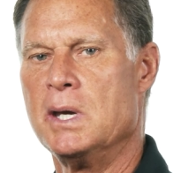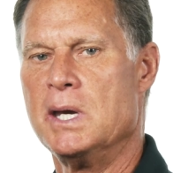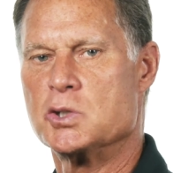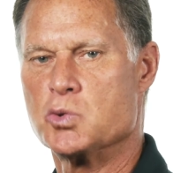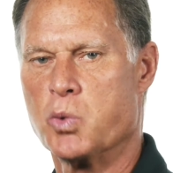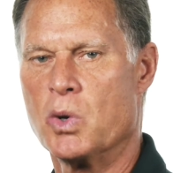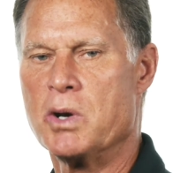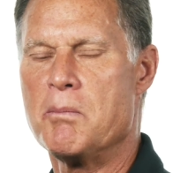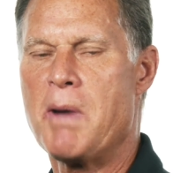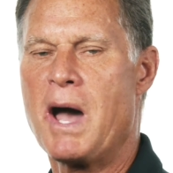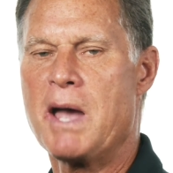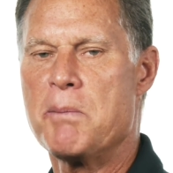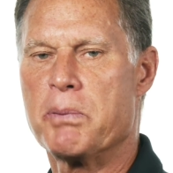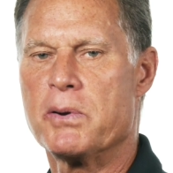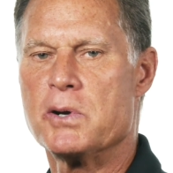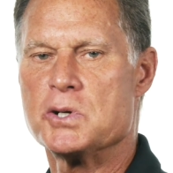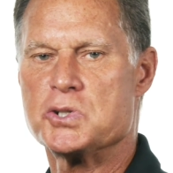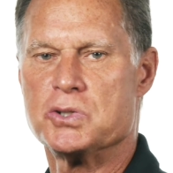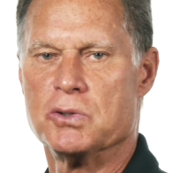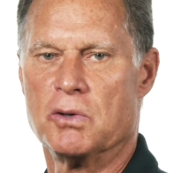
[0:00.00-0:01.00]
It's one of my
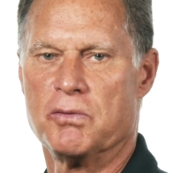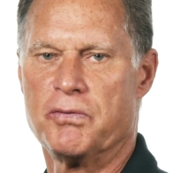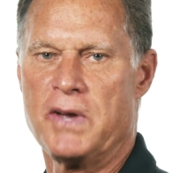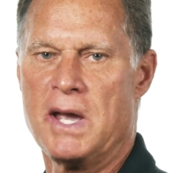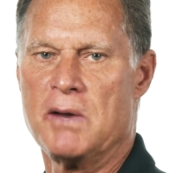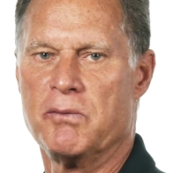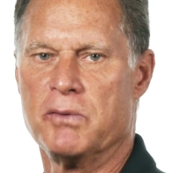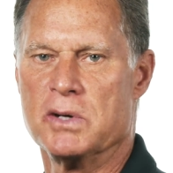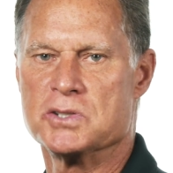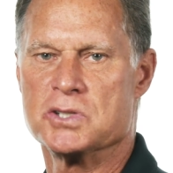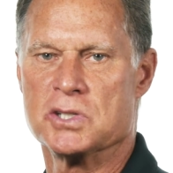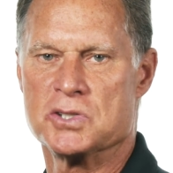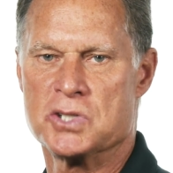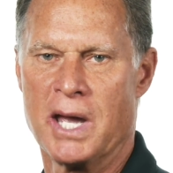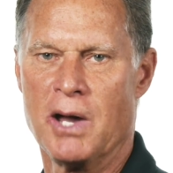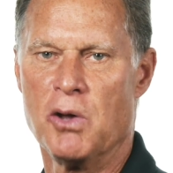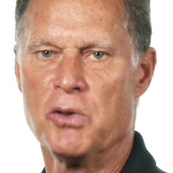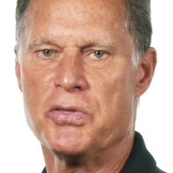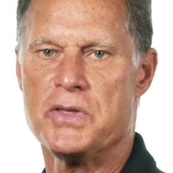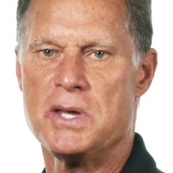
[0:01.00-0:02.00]
personal favorites. It's
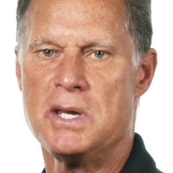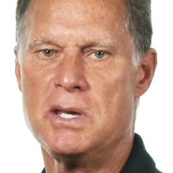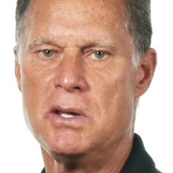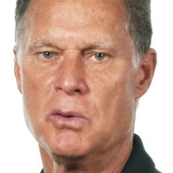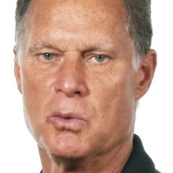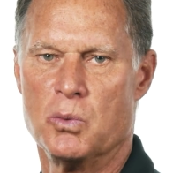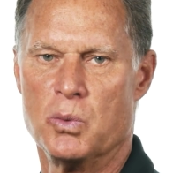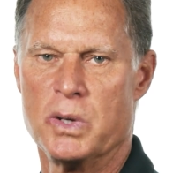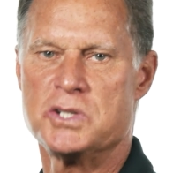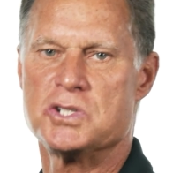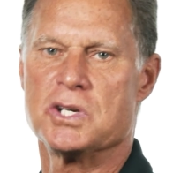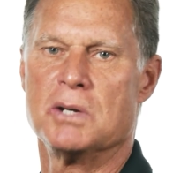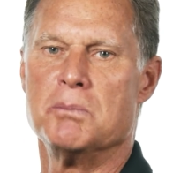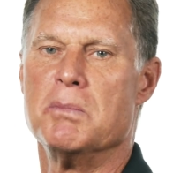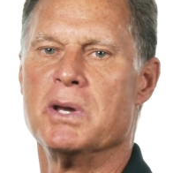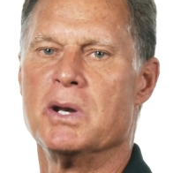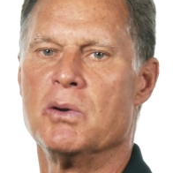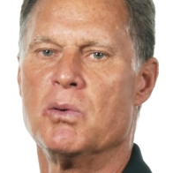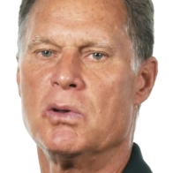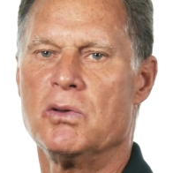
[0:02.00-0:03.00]
healthy, rich in
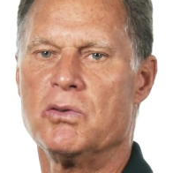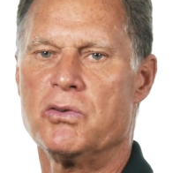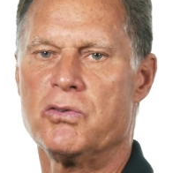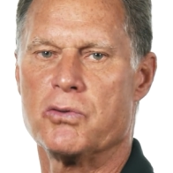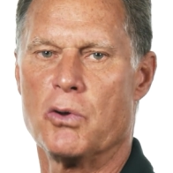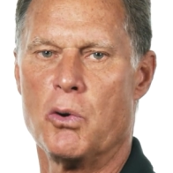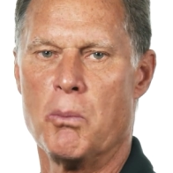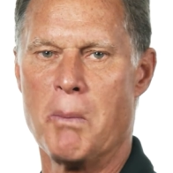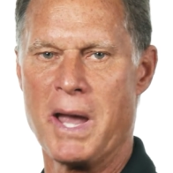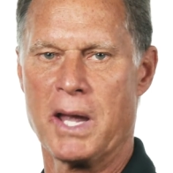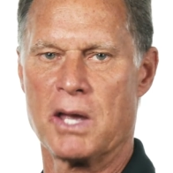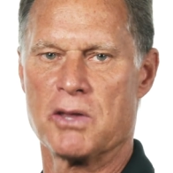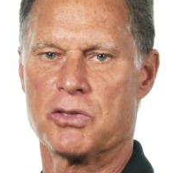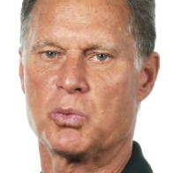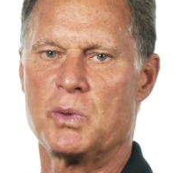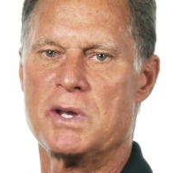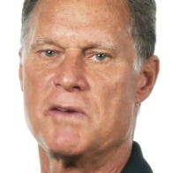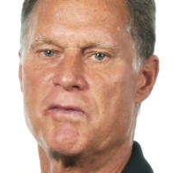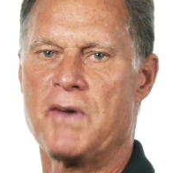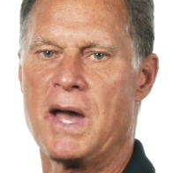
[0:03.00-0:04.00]
minerals,
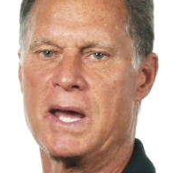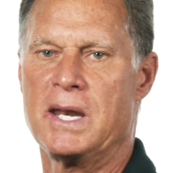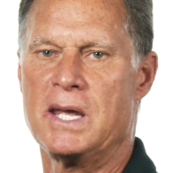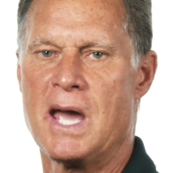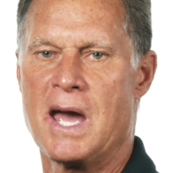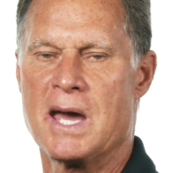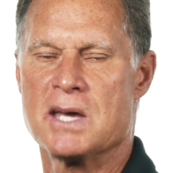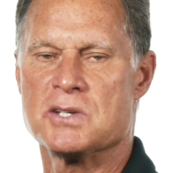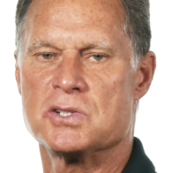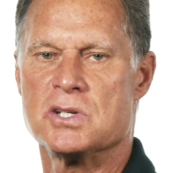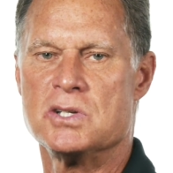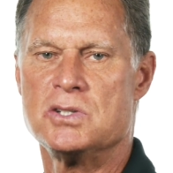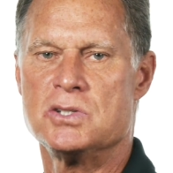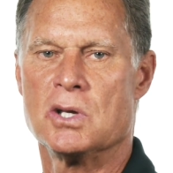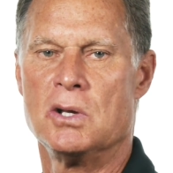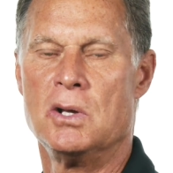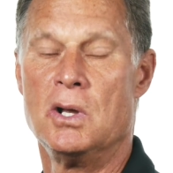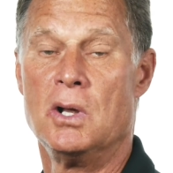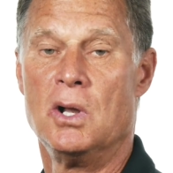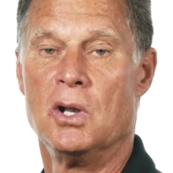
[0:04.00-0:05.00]
omega-3 fatty
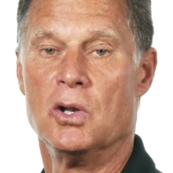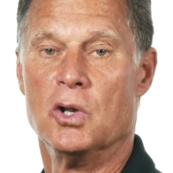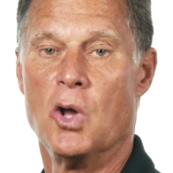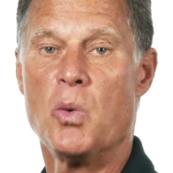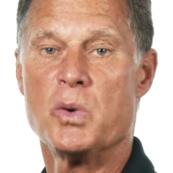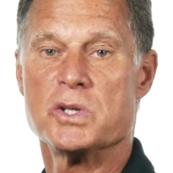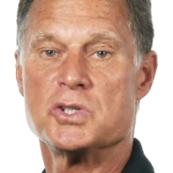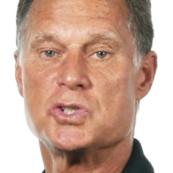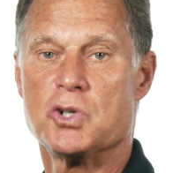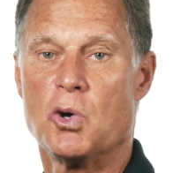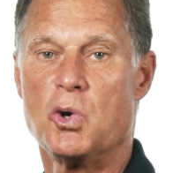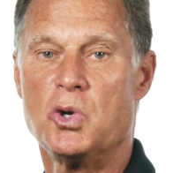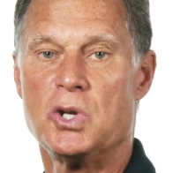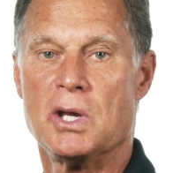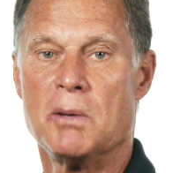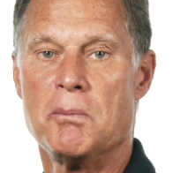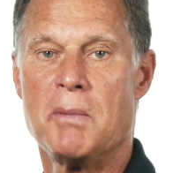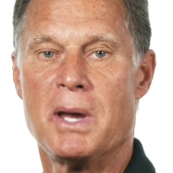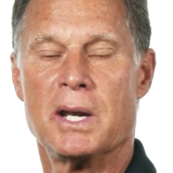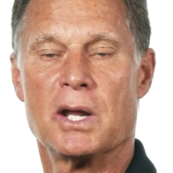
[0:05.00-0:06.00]
acids, low in
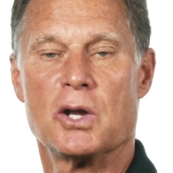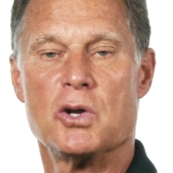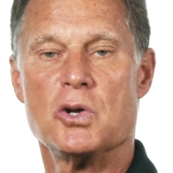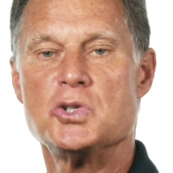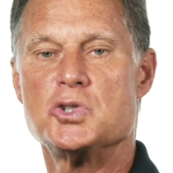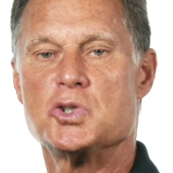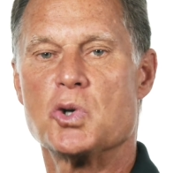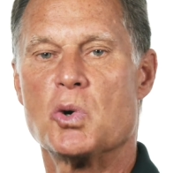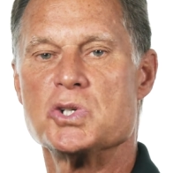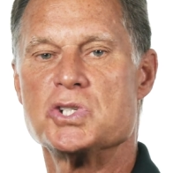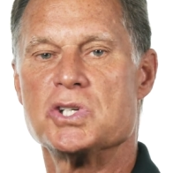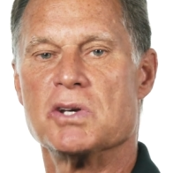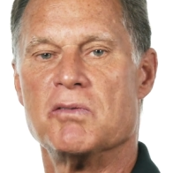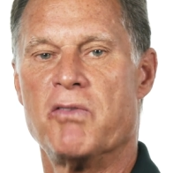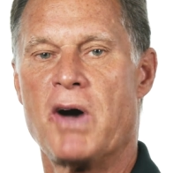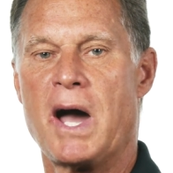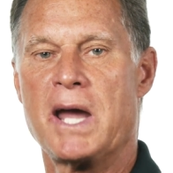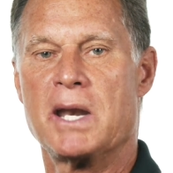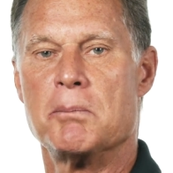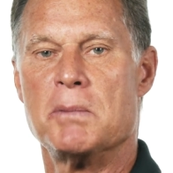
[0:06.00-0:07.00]
sodium, and a good source of
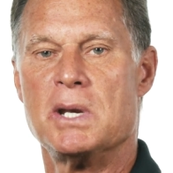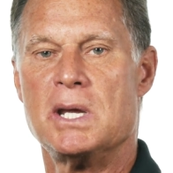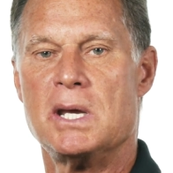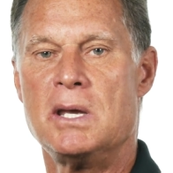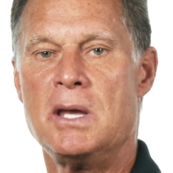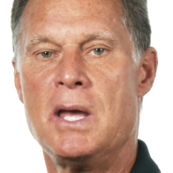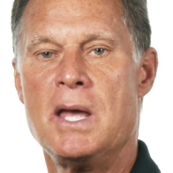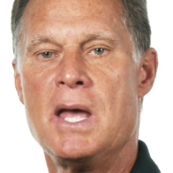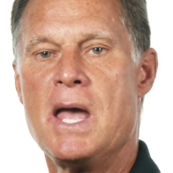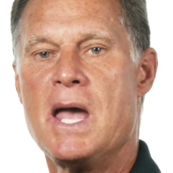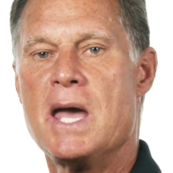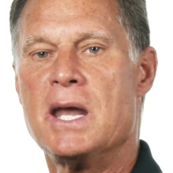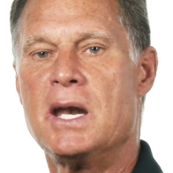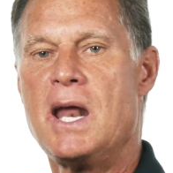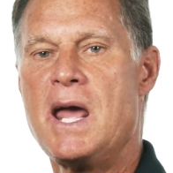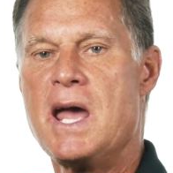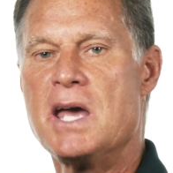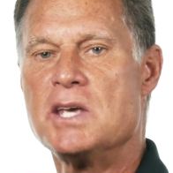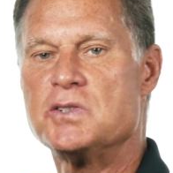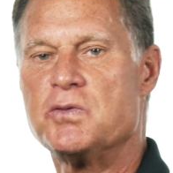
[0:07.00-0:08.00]
vitamin E, and
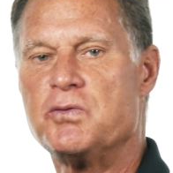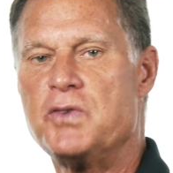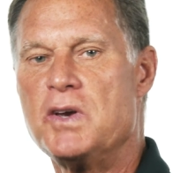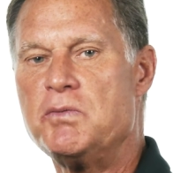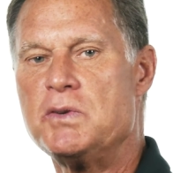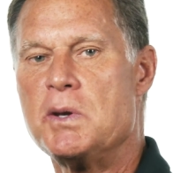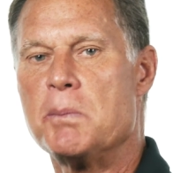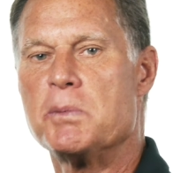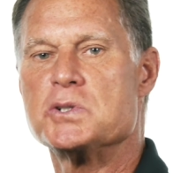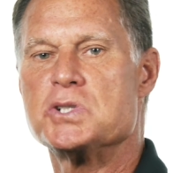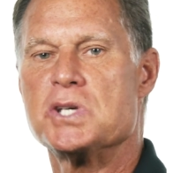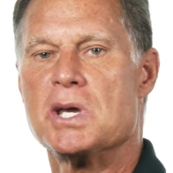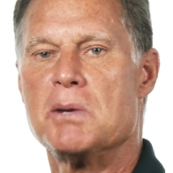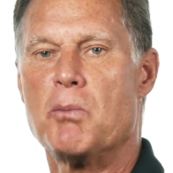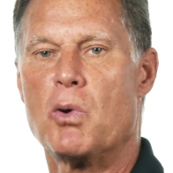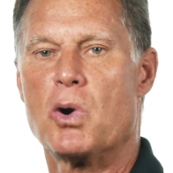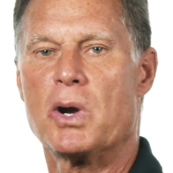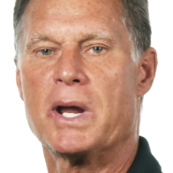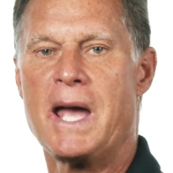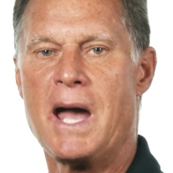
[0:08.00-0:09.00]
it has 50%
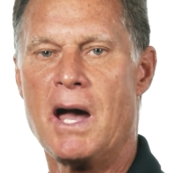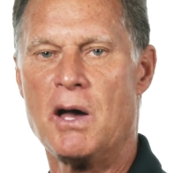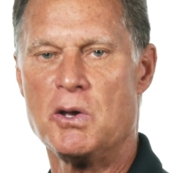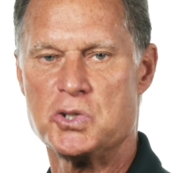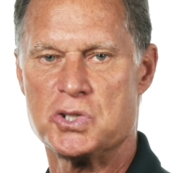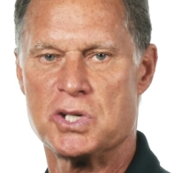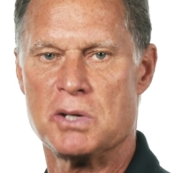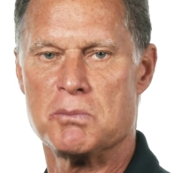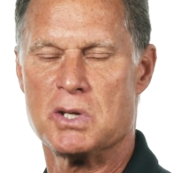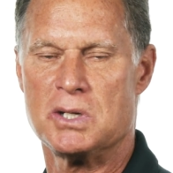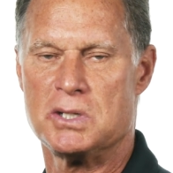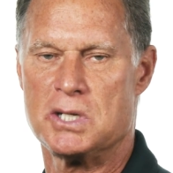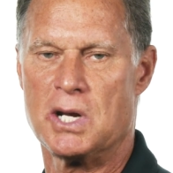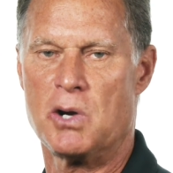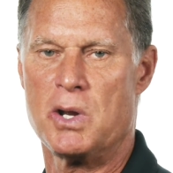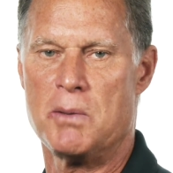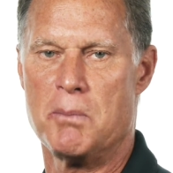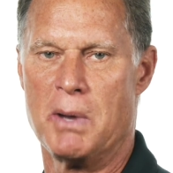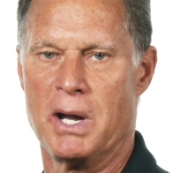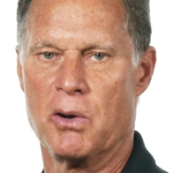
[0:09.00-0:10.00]
more calcium than
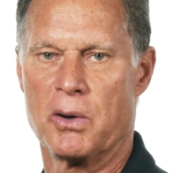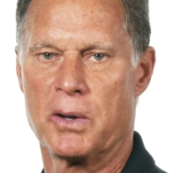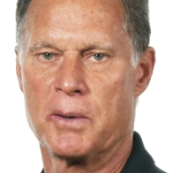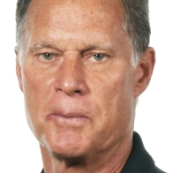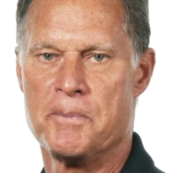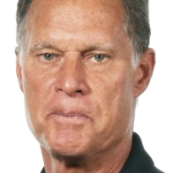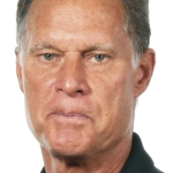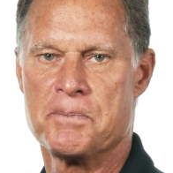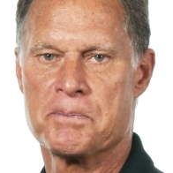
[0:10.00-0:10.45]
dairy milk.